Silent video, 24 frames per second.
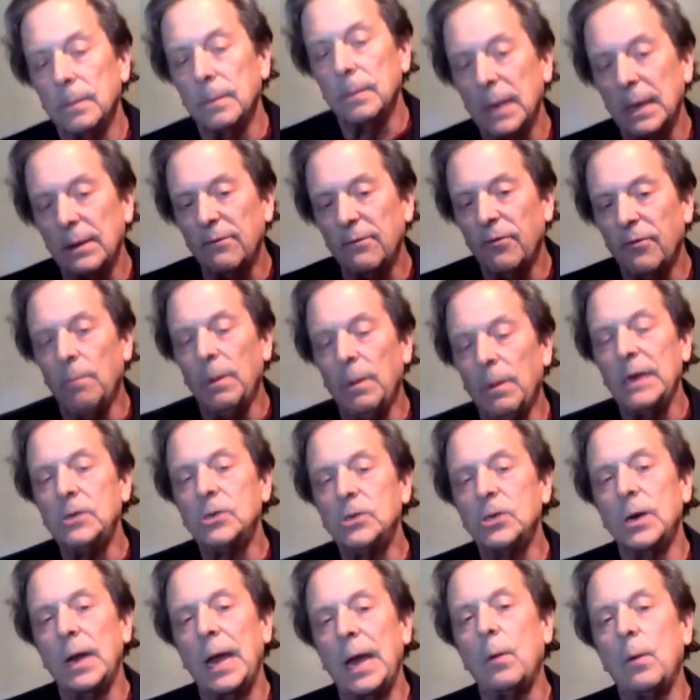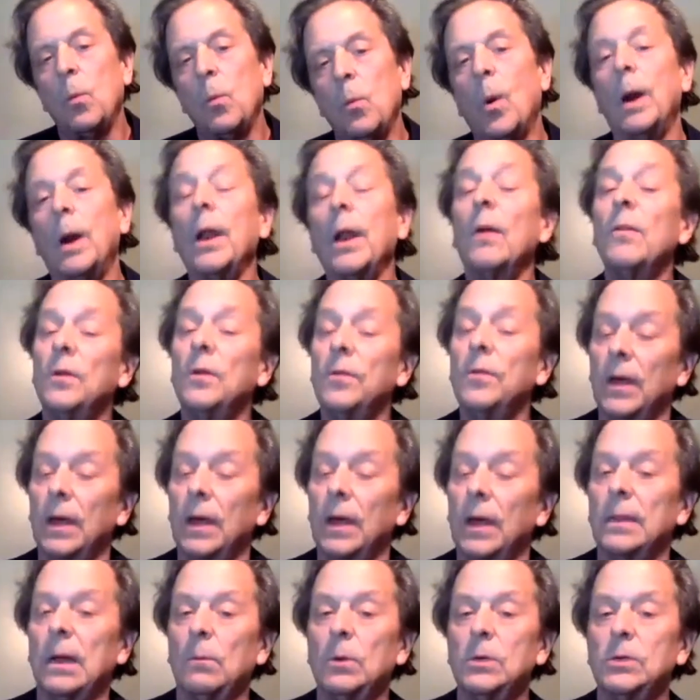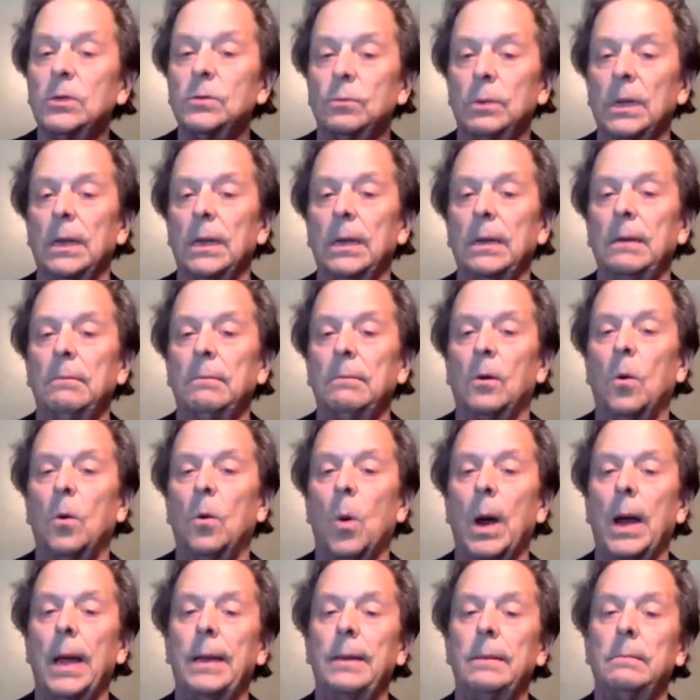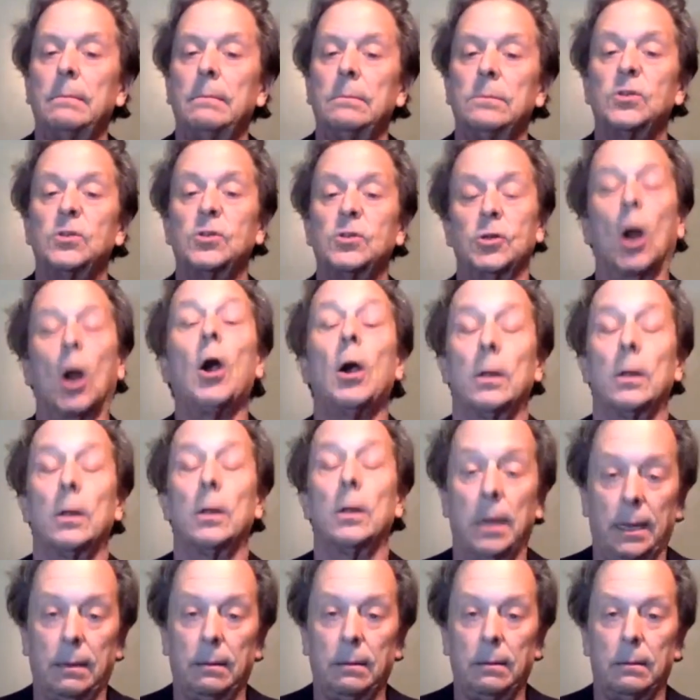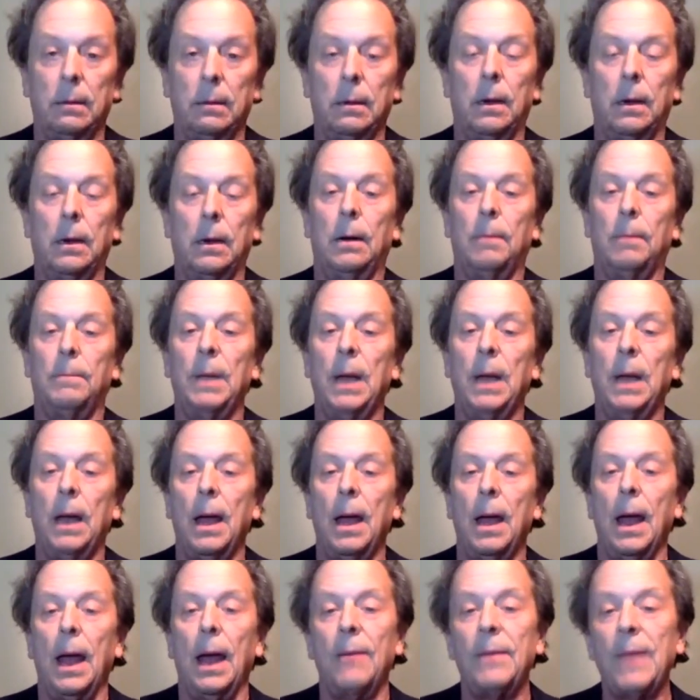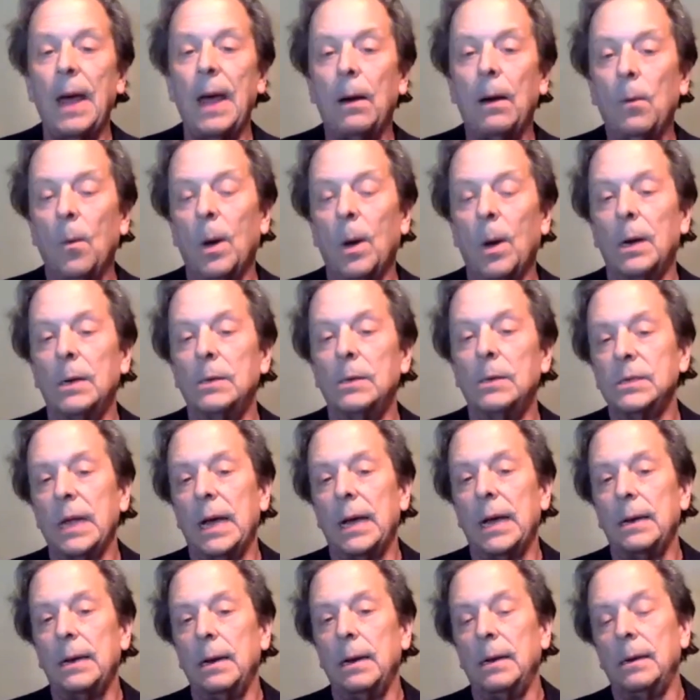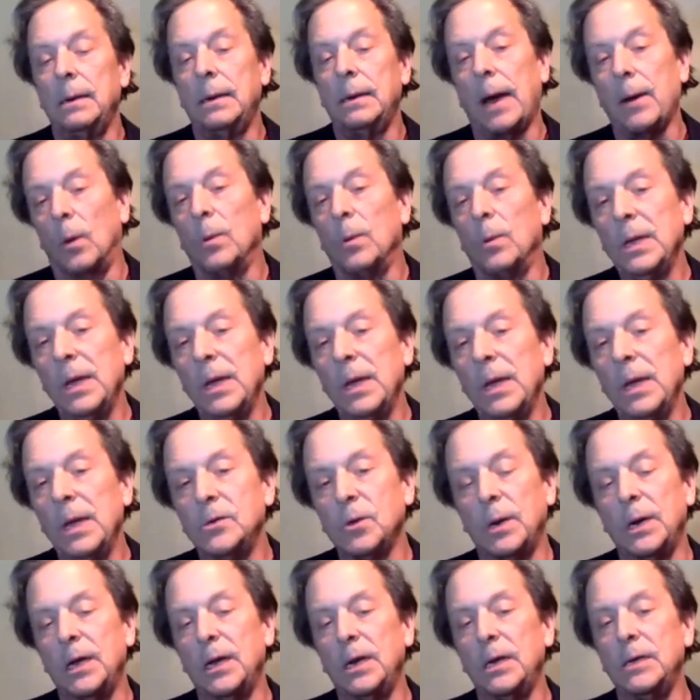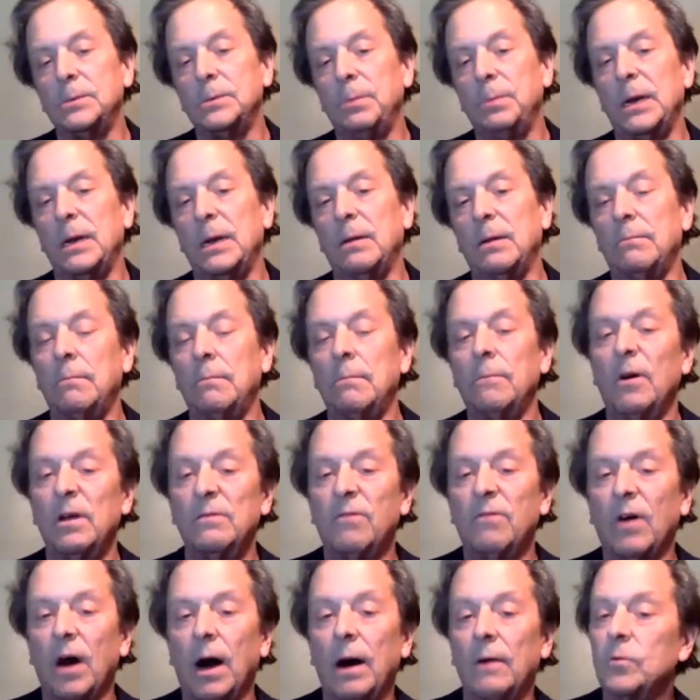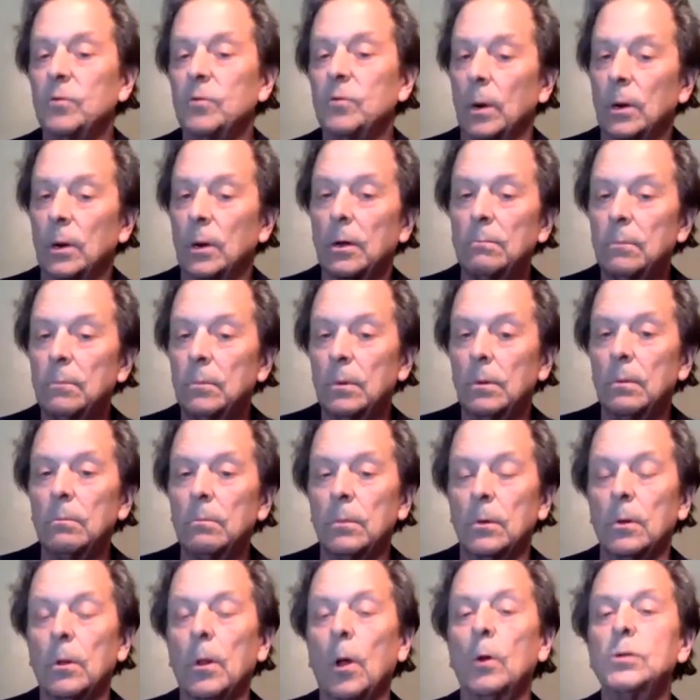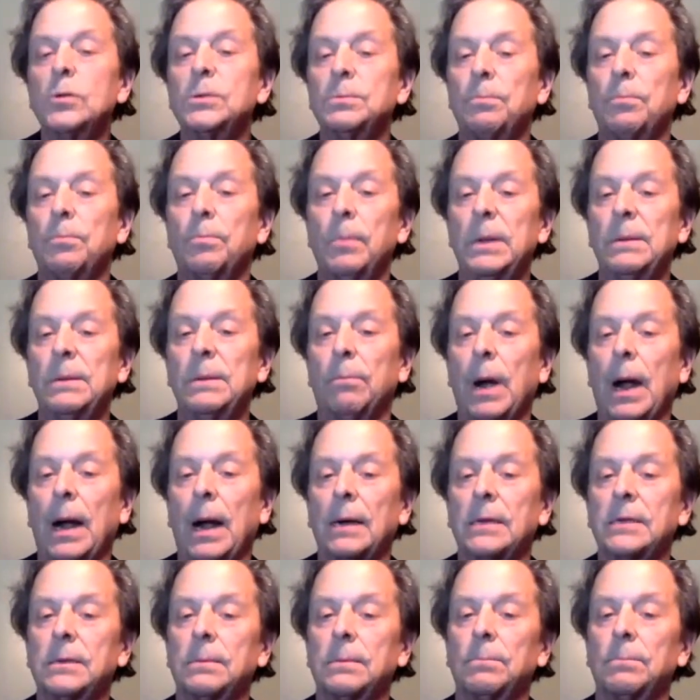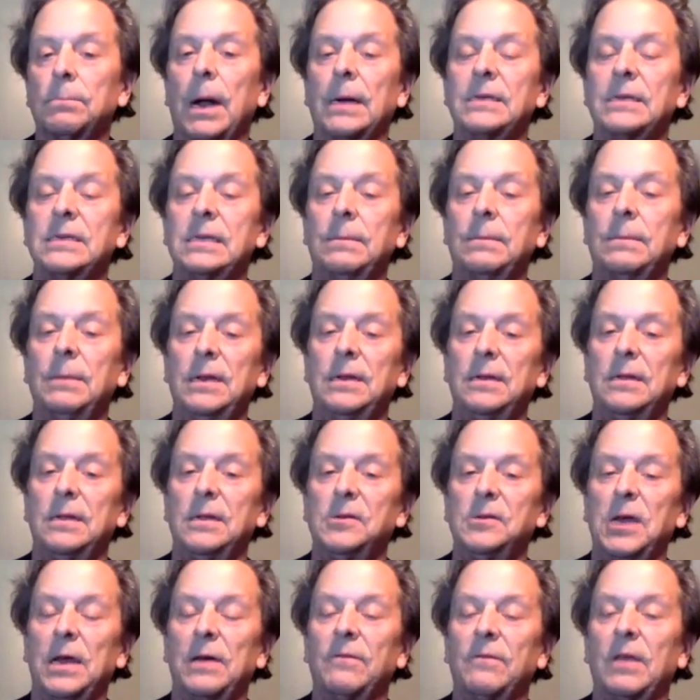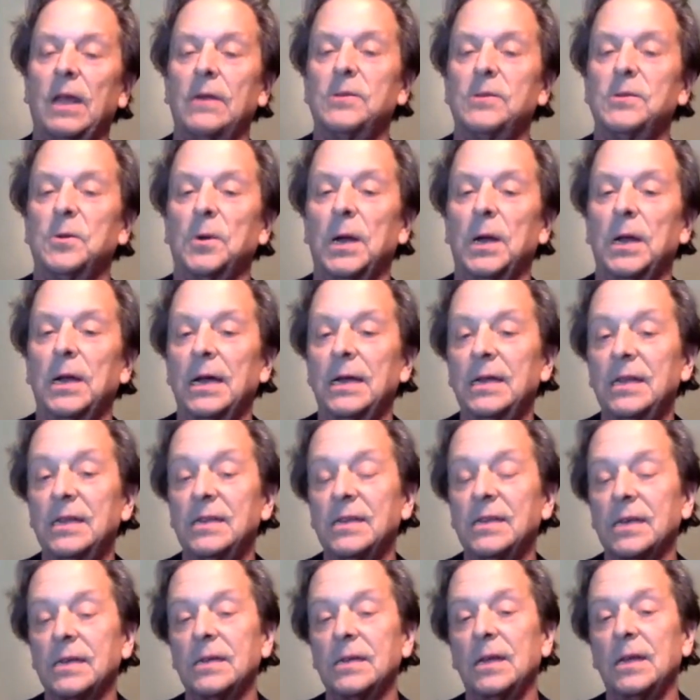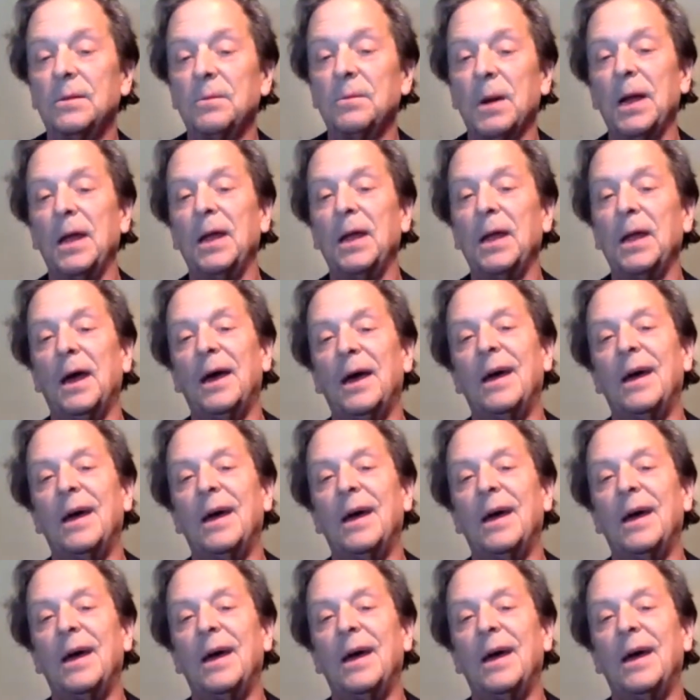the information had one other thing that was really quite startling. And that was that not only had Joe Edis been involved or close in proximity to the JFK story in 1963,